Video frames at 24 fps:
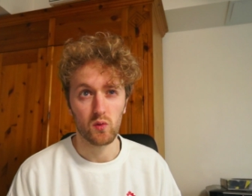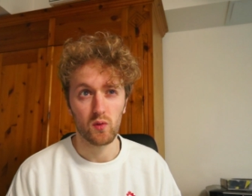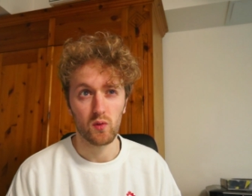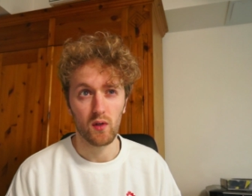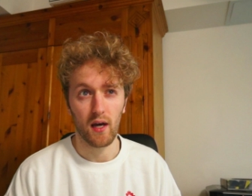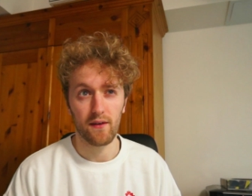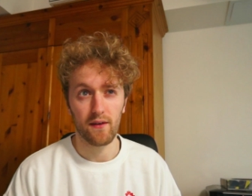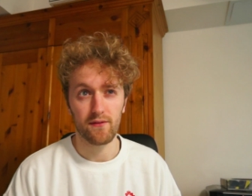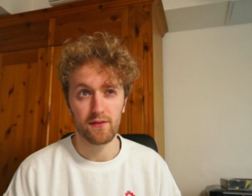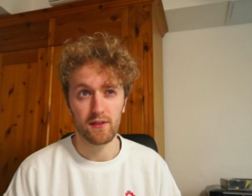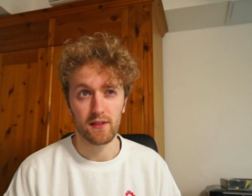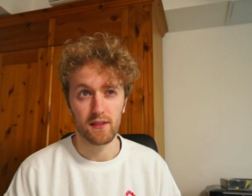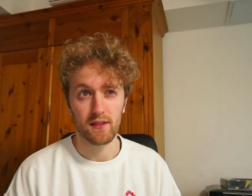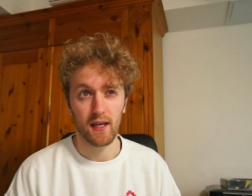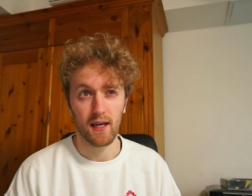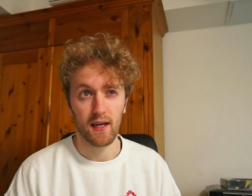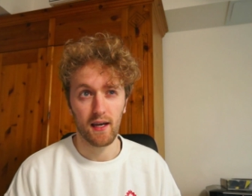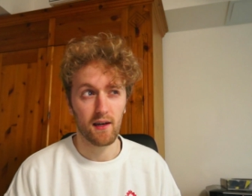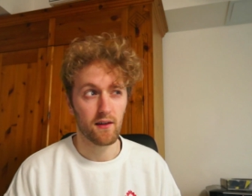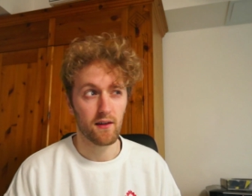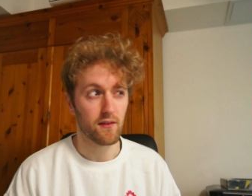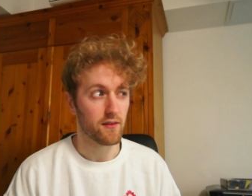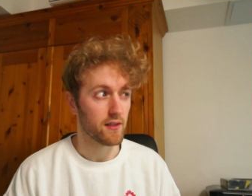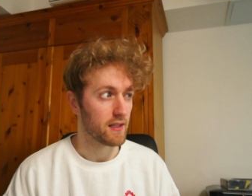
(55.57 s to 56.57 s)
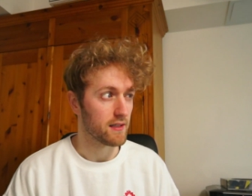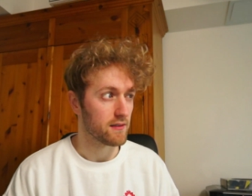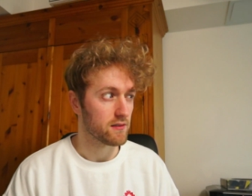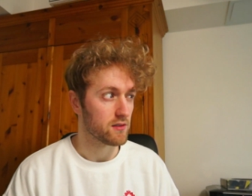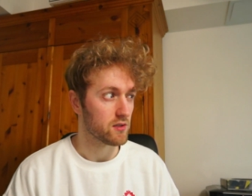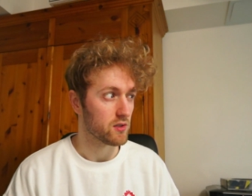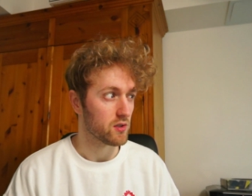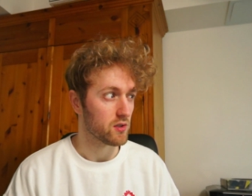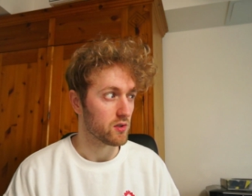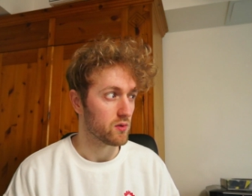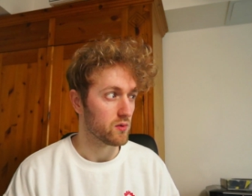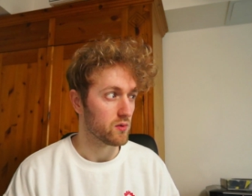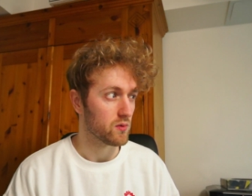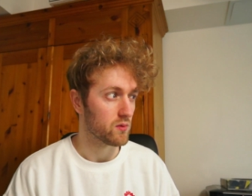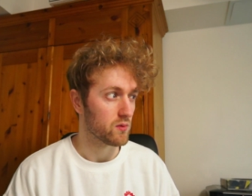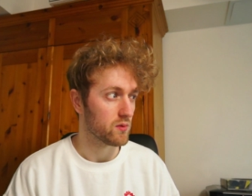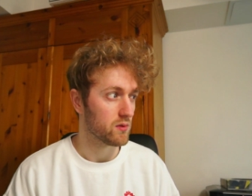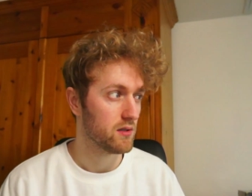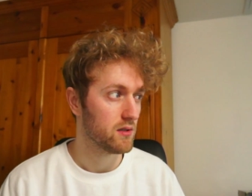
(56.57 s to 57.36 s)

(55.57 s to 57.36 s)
after that, I'll need to